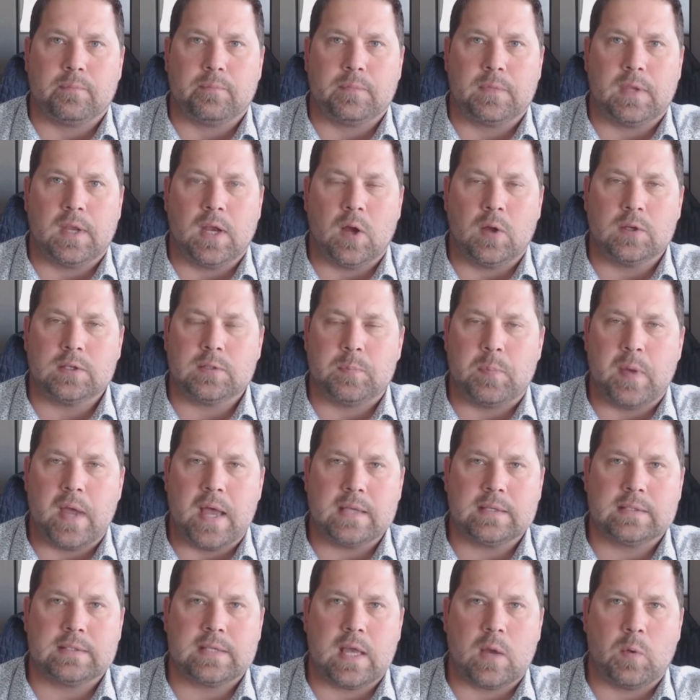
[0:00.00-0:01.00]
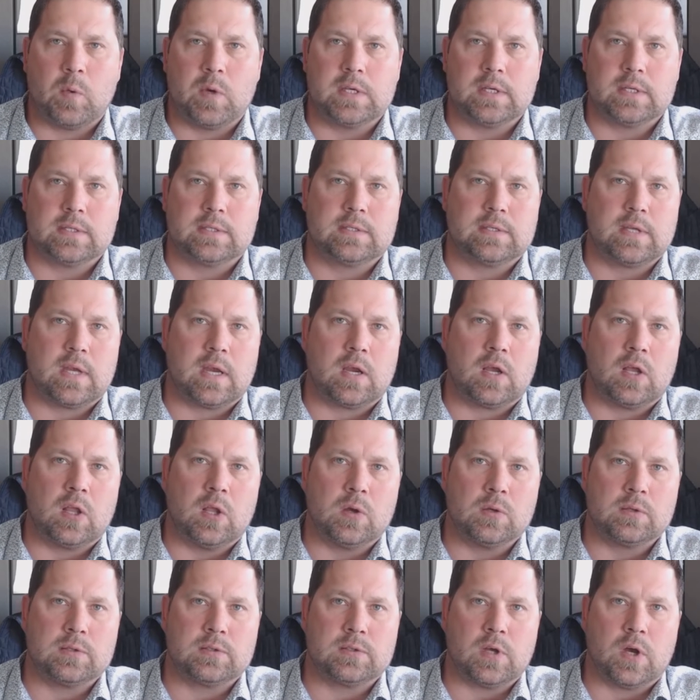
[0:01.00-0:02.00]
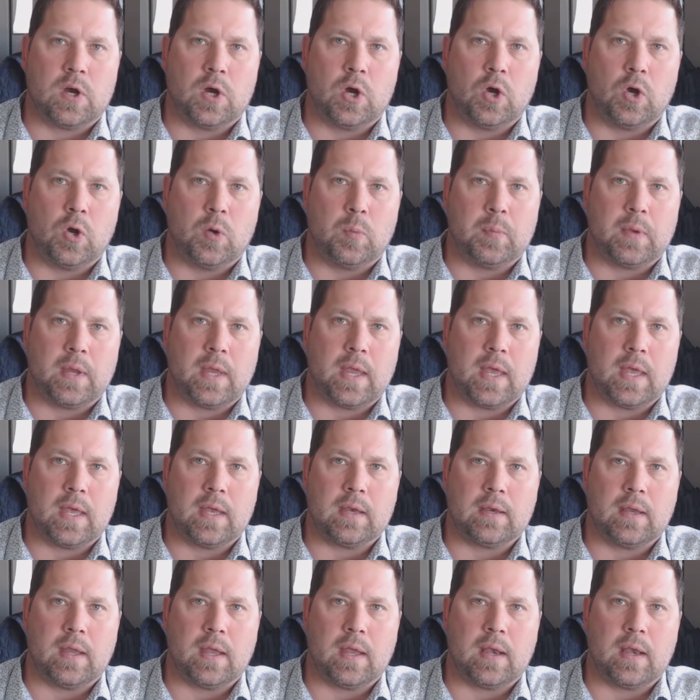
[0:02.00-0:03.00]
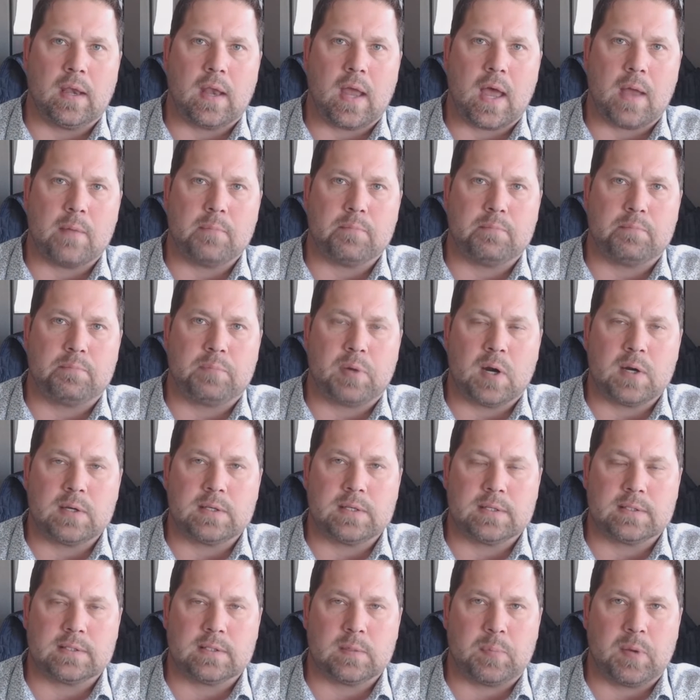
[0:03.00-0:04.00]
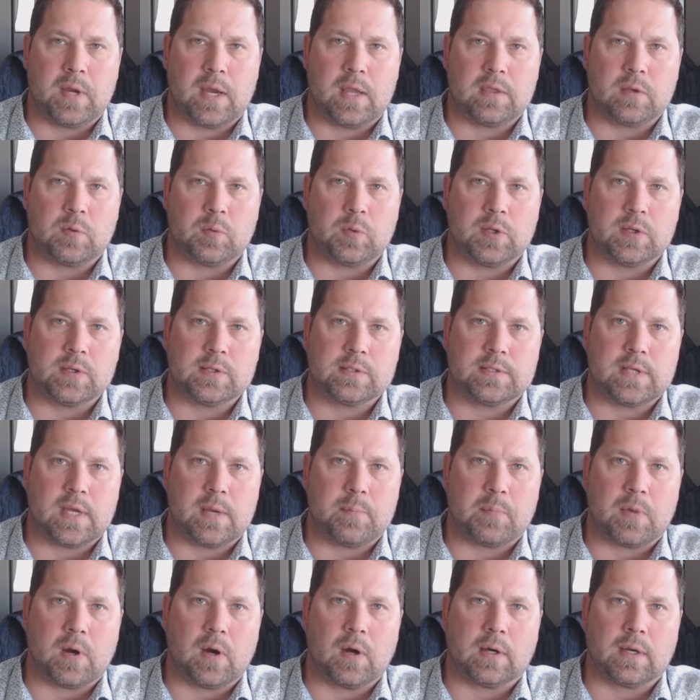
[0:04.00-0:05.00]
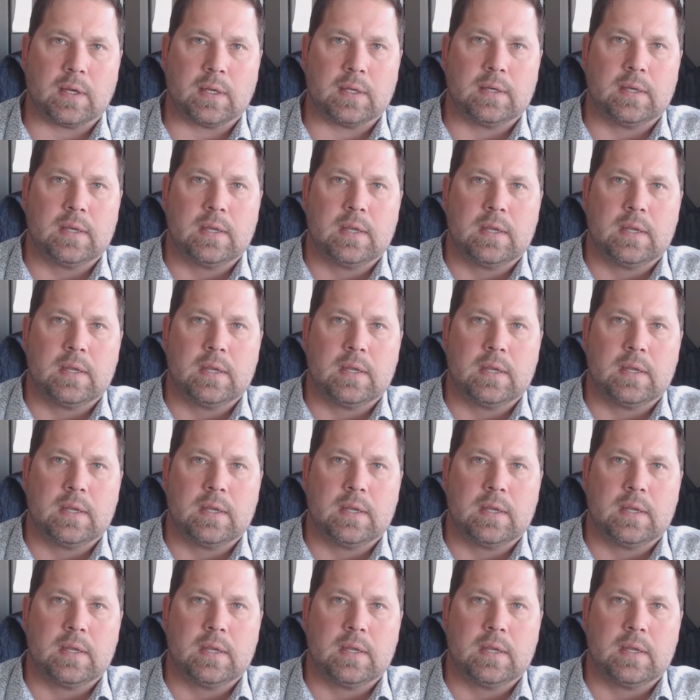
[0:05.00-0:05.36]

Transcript: it's best that we just stay close to home and not participate in the real estate market.